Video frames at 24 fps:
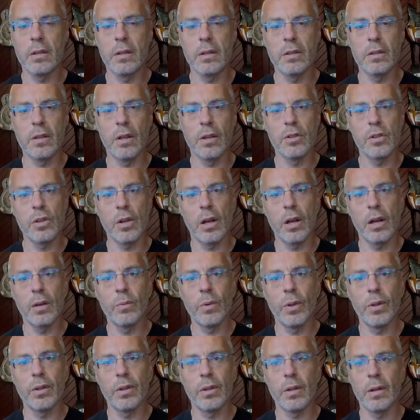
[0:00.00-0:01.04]
touchline
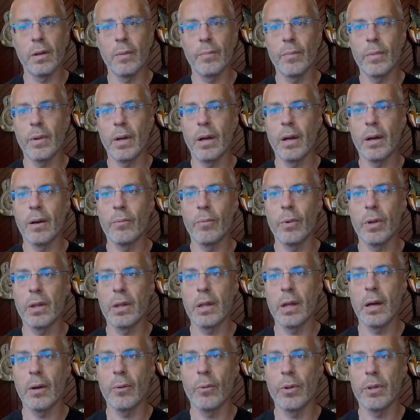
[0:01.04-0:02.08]
with
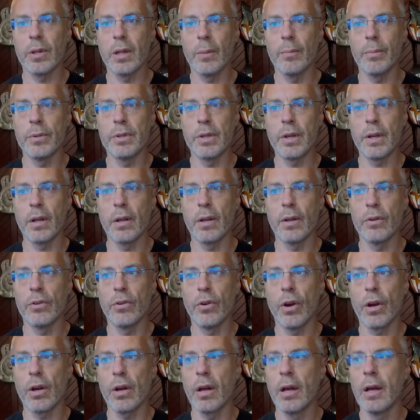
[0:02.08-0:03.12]
that particular
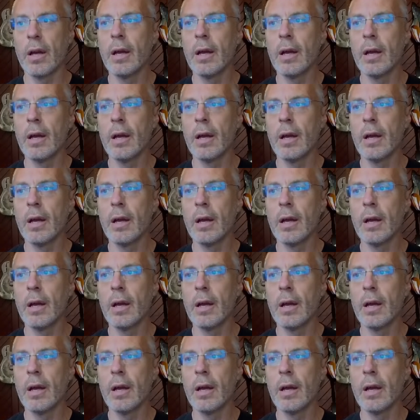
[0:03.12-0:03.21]
drug.